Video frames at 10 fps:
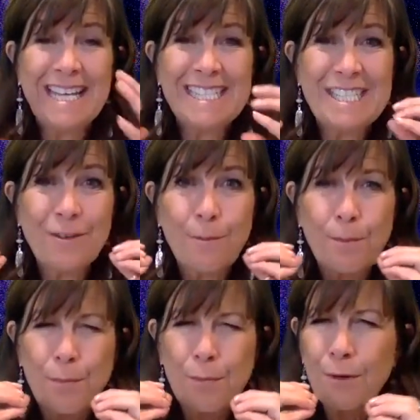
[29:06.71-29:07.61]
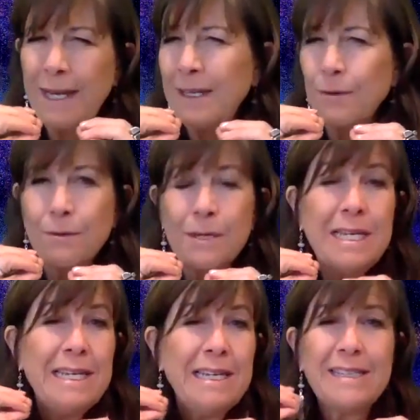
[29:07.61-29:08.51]
That's your bright
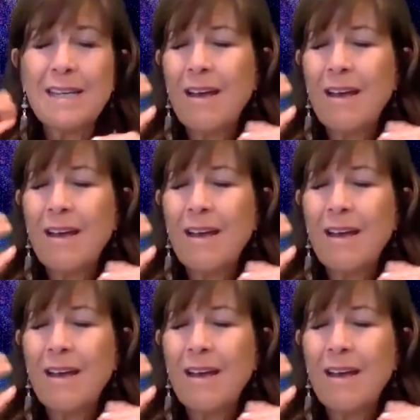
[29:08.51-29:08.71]
greens,